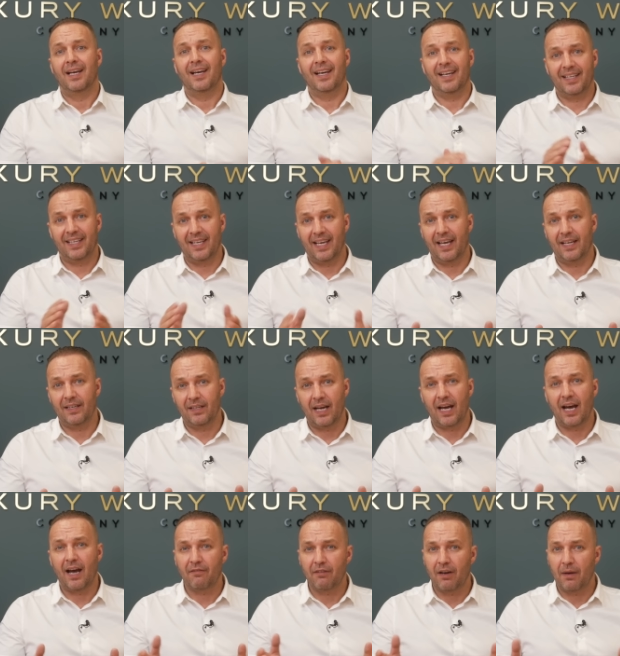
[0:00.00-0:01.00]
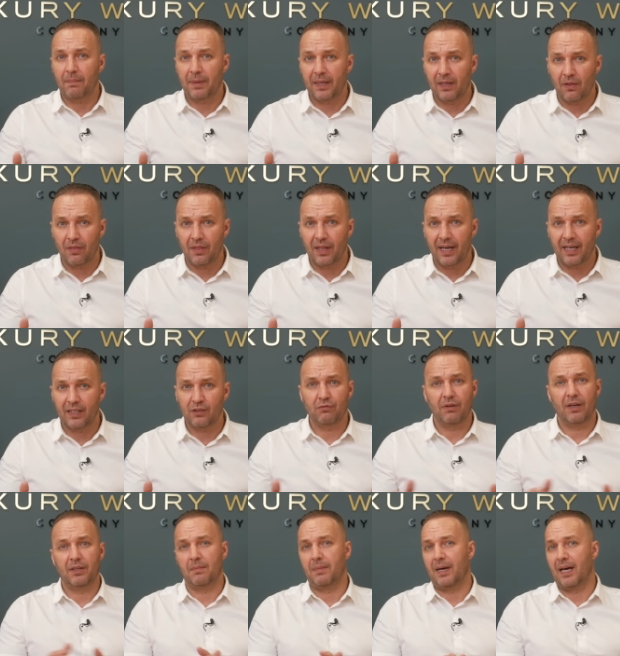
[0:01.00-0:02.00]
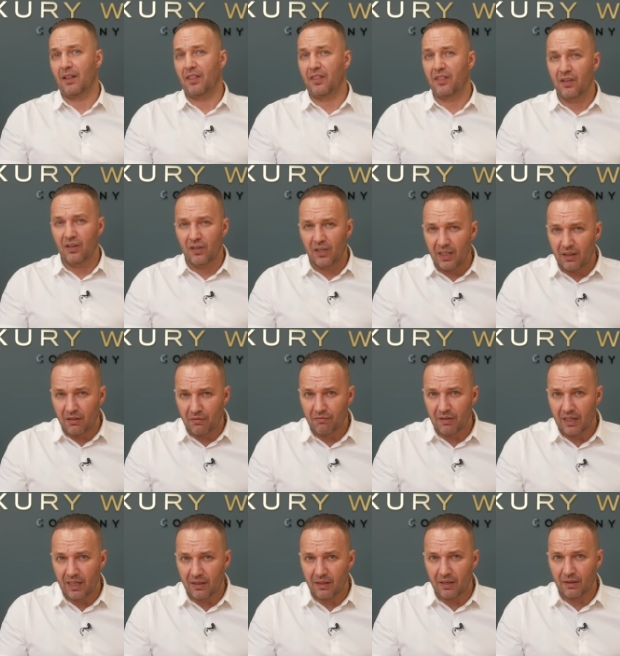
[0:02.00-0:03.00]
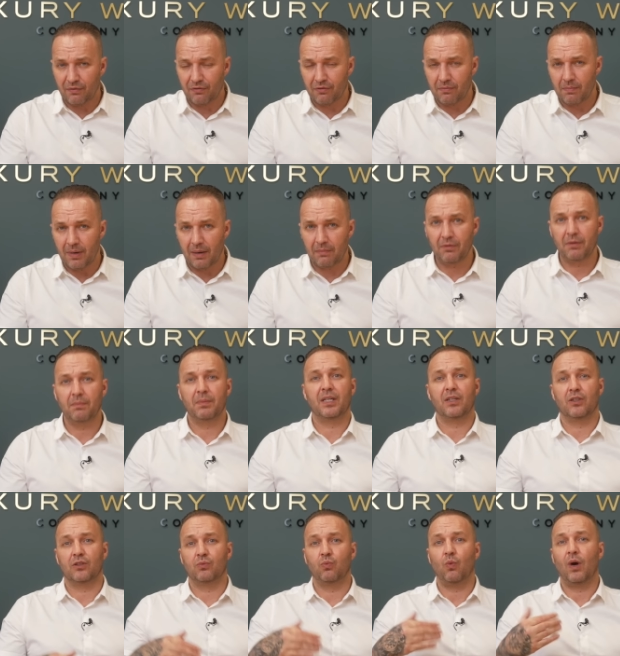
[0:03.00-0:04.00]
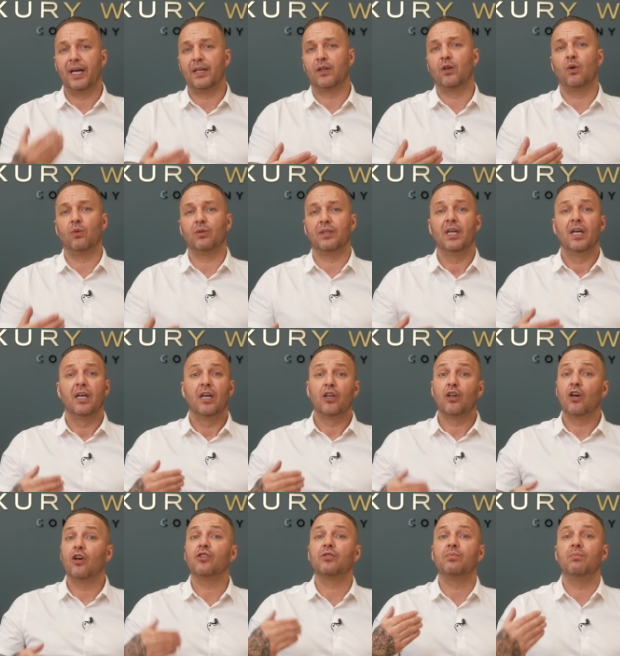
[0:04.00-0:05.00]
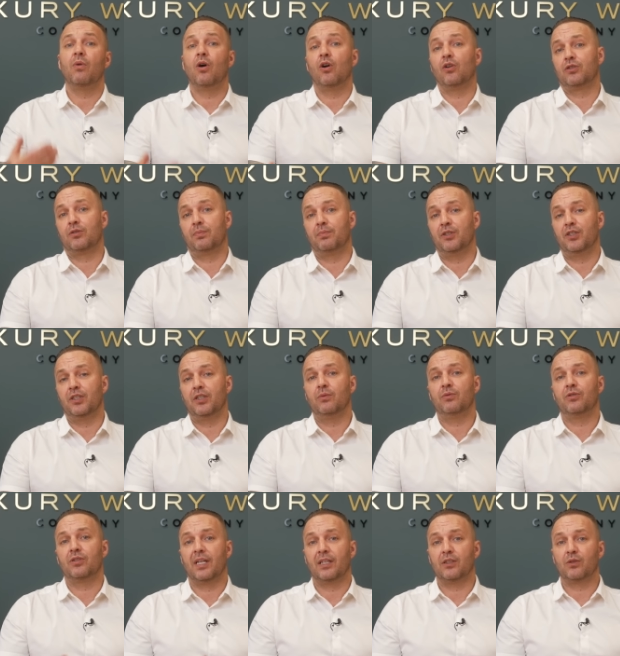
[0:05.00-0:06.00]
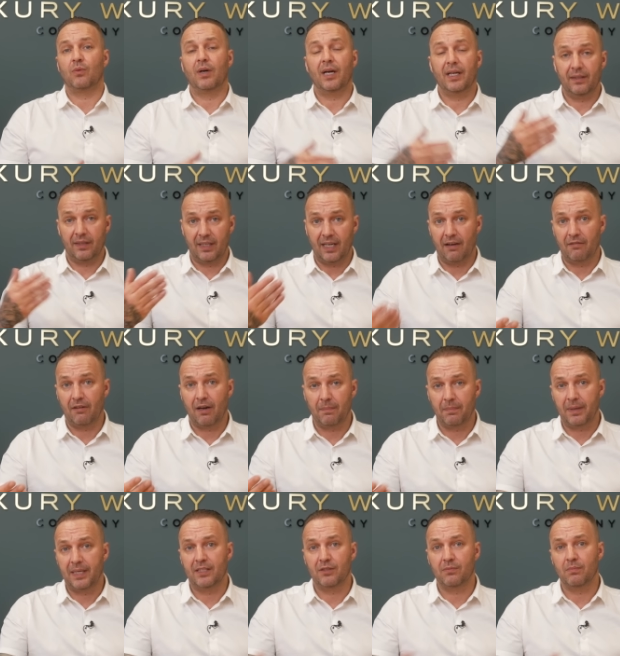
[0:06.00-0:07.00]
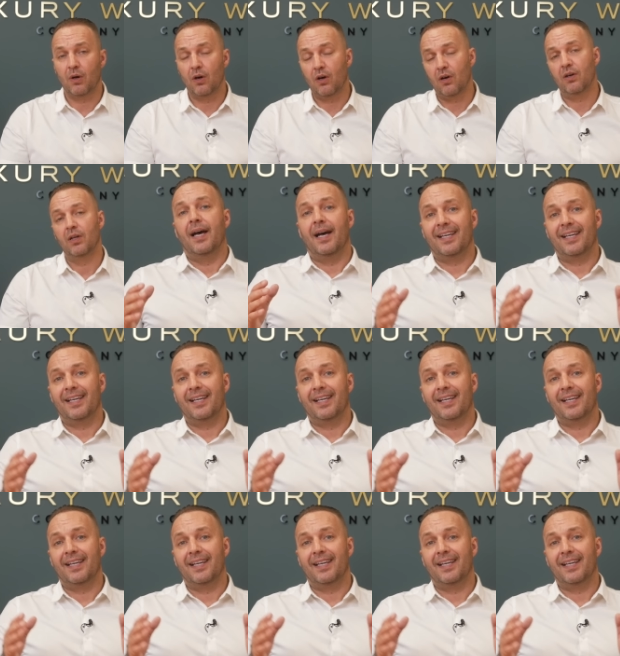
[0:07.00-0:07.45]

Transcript: Again, RRP on that is around about 33, I think, from memory, because white gold costs more to produce. So that's why the RRP is more.